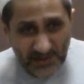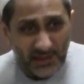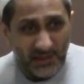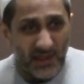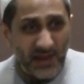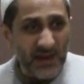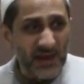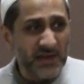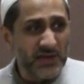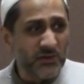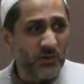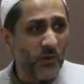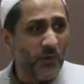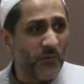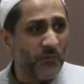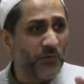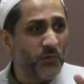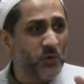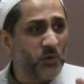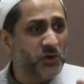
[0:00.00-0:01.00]
there is
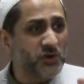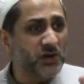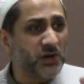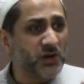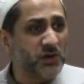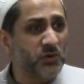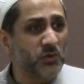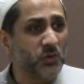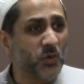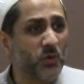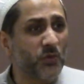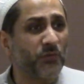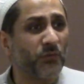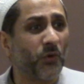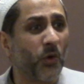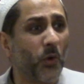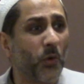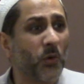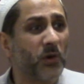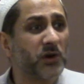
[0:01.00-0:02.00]
no future to look
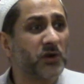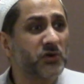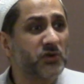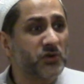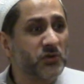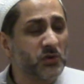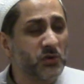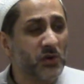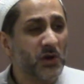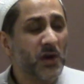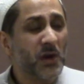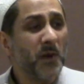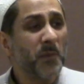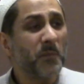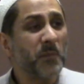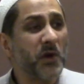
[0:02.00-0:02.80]
forward to